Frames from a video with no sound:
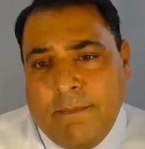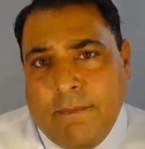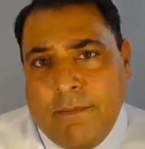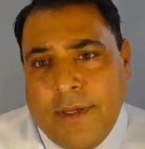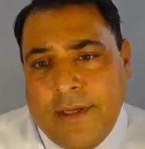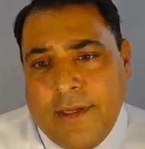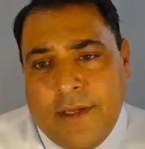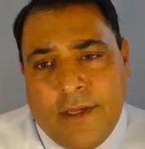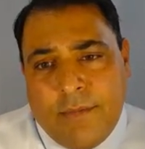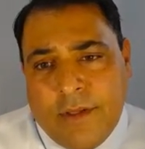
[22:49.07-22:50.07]
But it
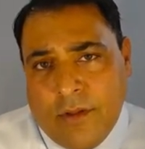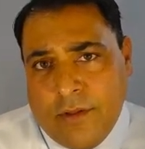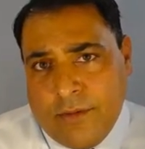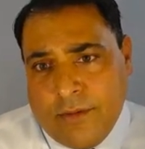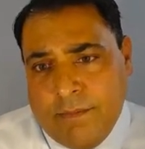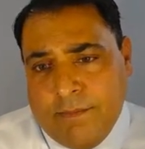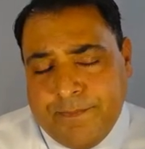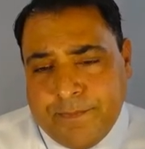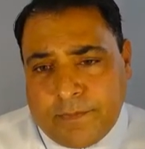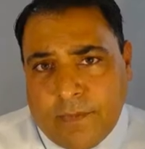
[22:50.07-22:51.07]
can be long term.
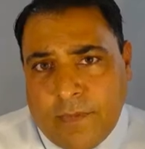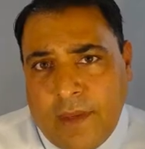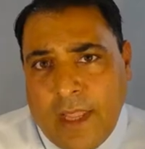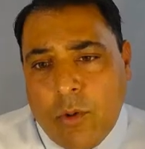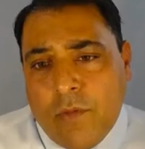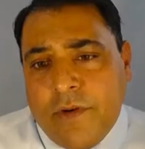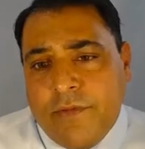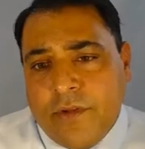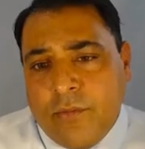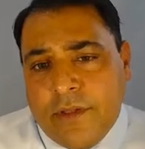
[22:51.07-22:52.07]
However, if
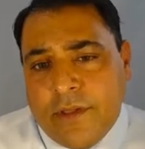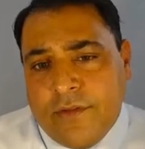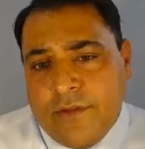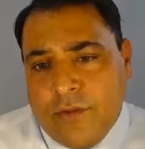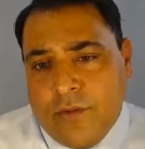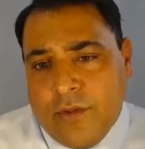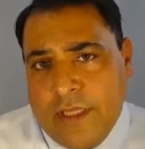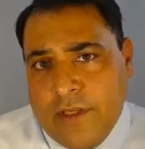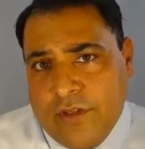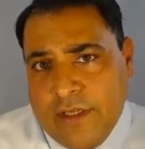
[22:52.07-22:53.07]
someone does do a
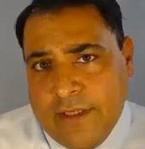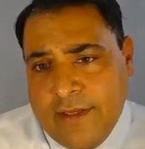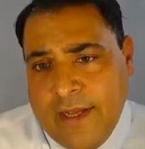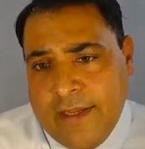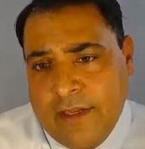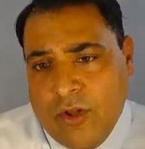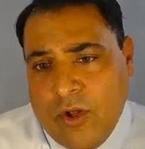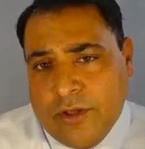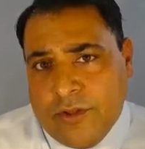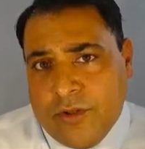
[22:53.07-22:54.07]
ketogenic diet
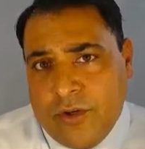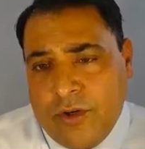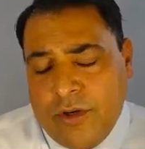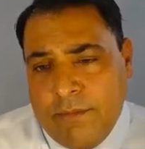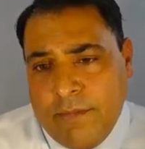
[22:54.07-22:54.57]
long term,